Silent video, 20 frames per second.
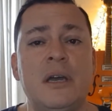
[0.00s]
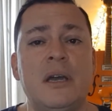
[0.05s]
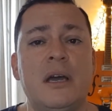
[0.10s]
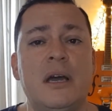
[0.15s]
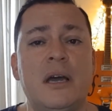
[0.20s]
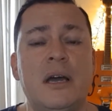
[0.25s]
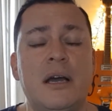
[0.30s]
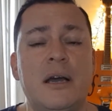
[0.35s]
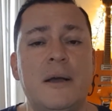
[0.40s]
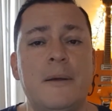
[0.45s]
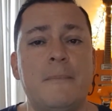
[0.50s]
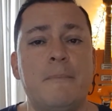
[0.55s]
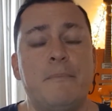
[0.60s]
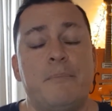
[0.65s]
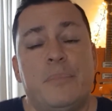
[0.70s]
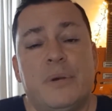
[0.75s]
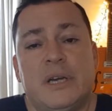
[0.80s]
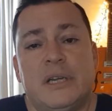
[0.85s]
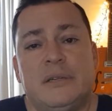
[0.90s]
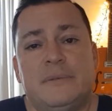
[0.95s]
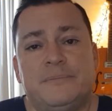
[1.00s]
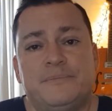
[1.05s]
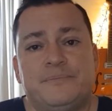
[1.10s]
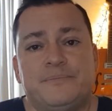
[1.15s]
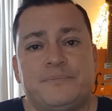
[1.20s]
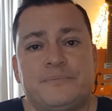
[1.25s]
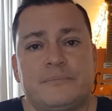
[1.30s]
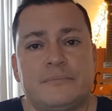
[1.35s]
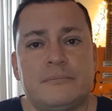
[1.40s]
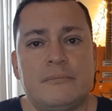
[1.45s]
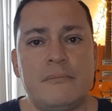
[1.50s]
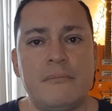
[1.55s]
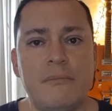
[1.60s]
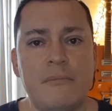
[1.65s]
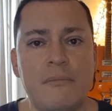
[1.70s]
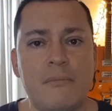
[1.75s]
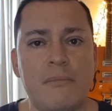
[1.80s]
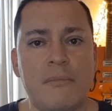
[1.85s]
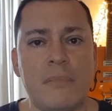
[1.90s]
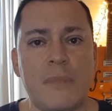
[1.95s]
But
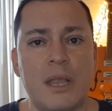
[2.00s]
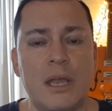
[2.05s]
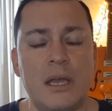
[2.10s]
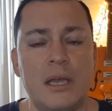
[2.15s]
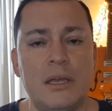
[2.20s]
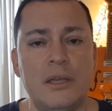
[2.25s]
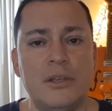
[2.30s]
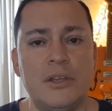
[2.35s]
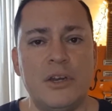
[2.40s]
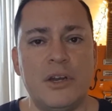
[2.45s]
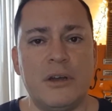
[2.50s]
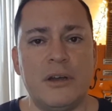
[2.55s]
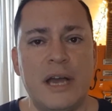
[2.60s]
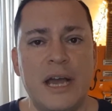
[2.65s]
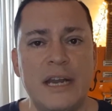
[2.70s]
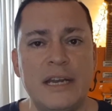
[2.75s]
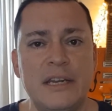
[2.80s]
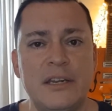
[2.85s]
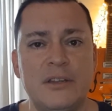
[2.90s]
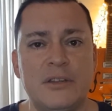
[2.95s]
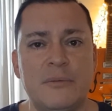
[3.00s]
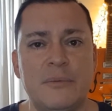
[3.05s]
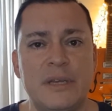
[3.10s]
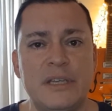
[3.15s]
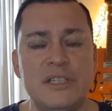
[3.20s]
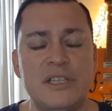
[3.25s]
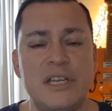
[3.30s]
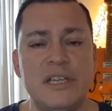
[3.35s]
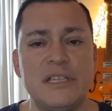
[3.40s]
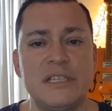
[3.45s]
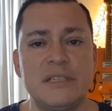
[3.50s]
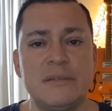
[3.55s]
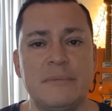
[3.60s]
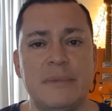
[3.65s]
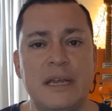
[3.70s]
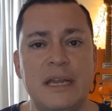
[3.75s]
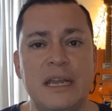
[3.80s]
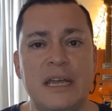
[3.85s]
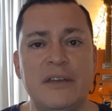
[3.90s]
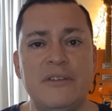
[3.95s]
I needed to make changes in
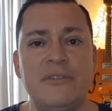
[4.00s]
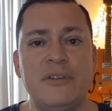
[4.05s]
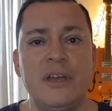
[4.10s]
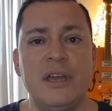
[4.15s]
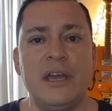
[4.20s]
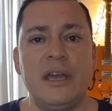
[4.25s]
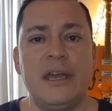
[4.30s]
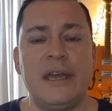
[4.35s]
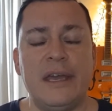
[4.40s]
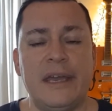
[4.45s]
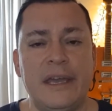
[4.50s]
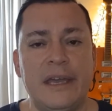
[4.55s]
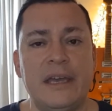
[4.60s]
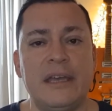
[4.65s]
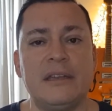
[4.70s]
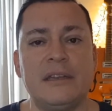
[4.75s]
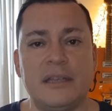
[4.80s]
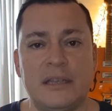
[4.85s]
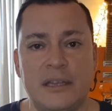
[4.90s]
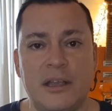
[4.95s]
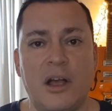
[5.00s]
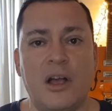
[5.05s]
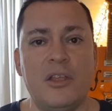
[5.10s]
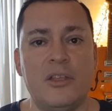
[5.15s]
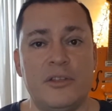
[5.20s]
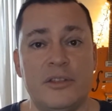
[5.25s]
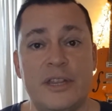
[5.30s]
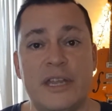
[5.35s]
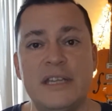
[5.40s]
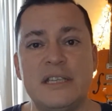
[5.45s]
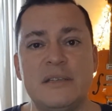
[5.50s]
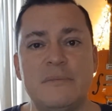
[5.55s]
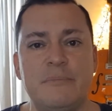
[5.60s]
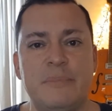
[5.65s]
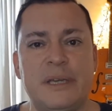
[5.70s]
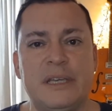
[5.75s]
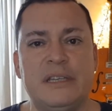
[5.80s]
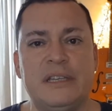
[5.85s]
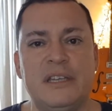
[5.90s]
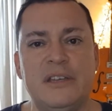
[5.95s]
my life. And although that is a
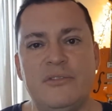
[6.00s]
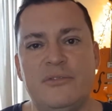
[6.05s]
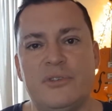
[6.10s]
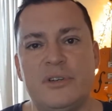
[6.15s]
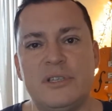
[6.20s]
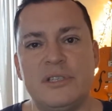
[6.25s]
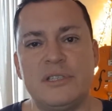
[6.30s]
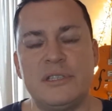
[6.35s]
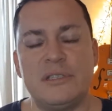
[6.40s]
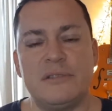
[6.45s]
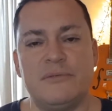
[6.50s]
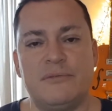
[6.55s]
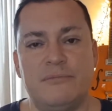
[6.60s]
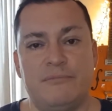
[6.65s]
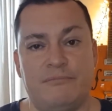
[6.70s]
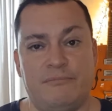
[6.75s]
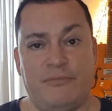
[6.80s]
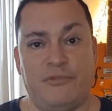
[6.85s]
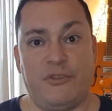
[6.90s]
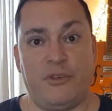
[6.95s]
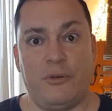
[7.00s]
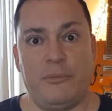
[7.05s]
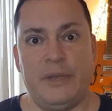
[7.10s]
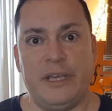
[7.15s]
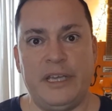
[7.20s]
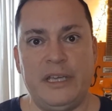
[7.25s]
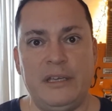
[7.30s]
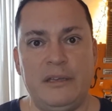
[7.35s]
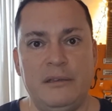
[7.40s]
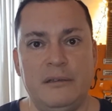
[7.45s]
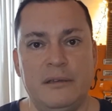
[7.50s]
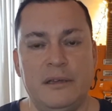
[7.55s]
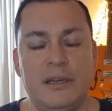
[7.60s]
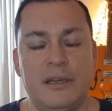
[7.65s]
big difference for me,